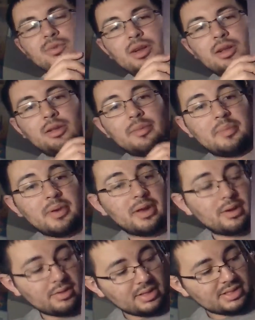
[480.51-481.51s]
one a little bit
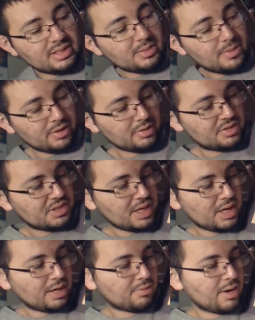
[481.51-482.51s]
better than some others.
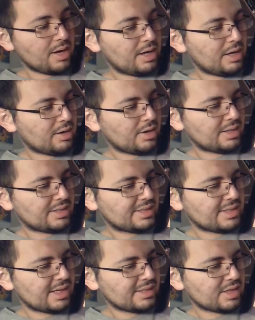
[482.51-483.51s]
Right here, it
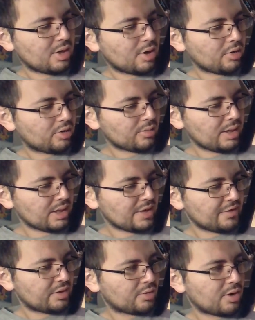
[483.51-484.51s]
says Art 3,
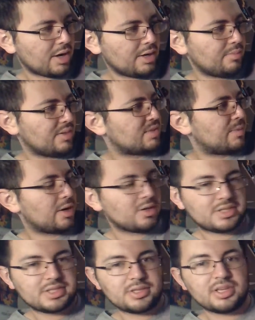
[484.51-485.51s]
11th grade, Miss
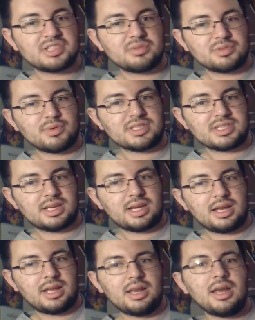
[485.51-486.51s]
Pierce. So this was, once
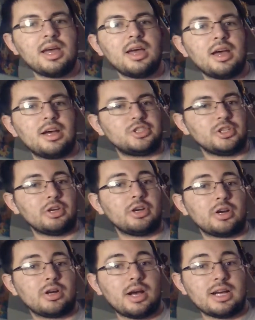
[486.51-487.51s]
again, a junior
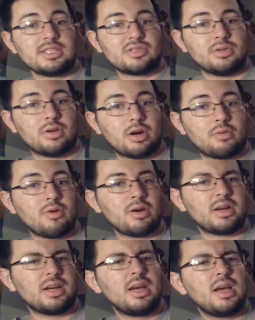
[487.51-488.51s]
year in high school
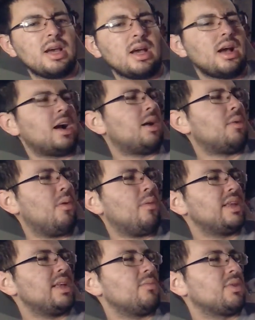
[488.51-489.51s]
artwork. What
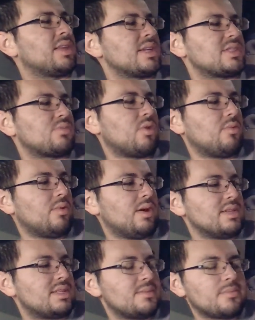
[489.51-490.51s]
we did with this one
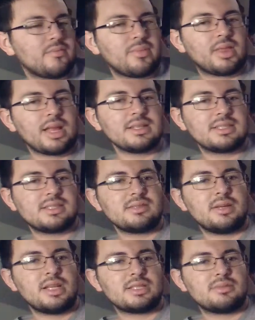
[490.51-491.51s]
was,
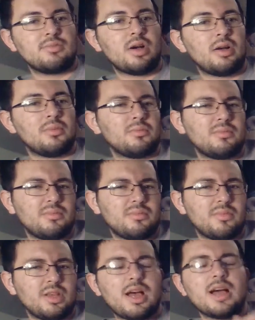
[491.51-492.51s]
well,
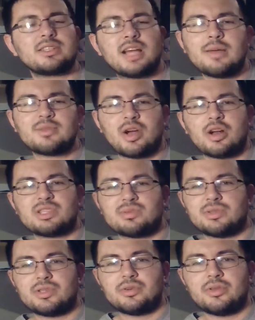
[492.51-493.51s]
a lot of times artists
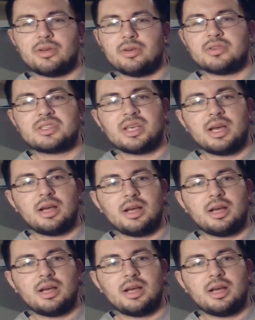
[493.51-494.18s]
will do those